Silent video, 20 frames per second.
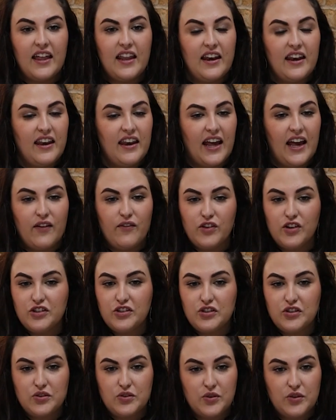Never
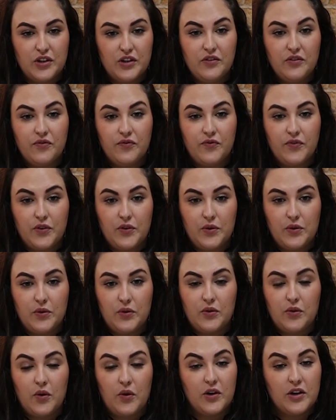store
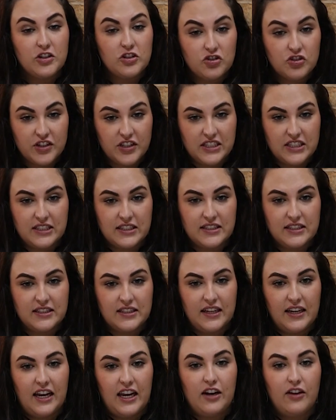food or
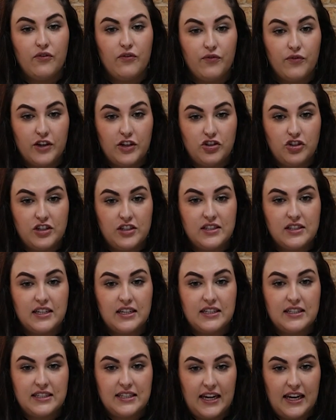drinks in fridges
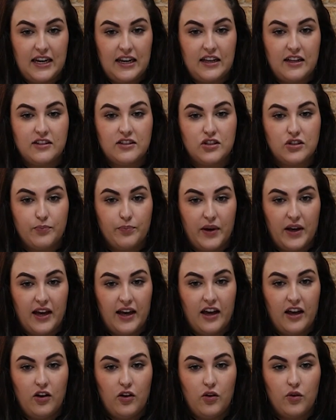containing
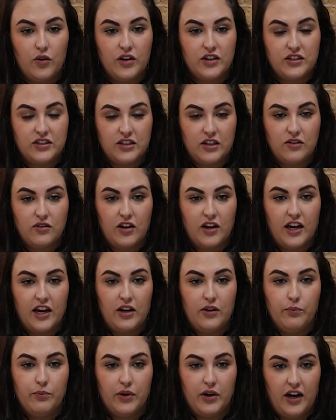spa or
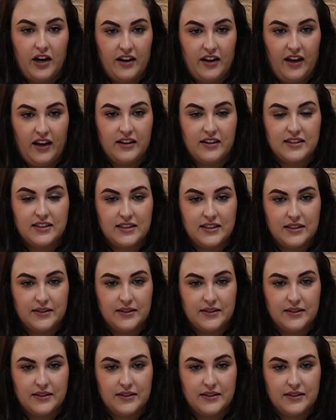salon products.